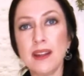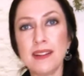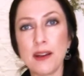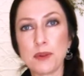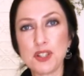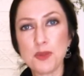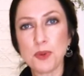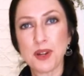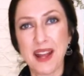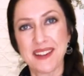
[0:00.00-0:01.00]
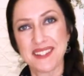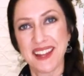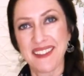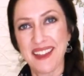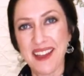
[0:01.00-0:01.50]
Now we'll just put
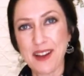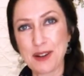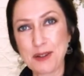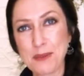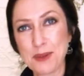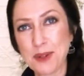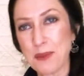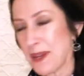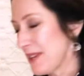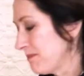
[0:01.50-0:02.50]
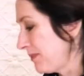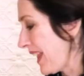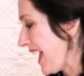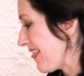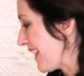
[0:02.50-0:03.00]
together our crumble topping
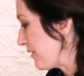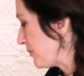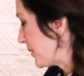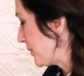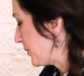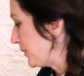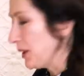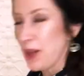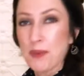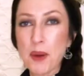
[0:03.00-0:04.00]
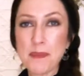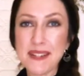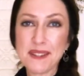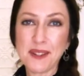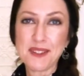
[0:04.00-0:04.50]
and then we'll pop
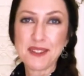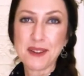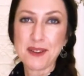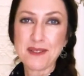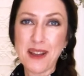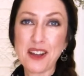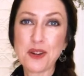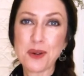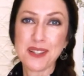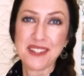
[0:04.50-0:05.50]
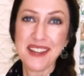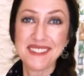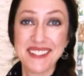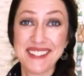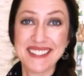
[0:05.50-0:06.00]
this on the stove and cook it
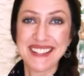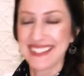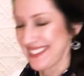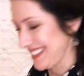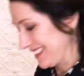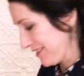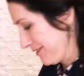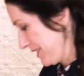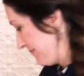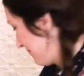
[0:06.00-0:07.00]
down till it's nice and soft.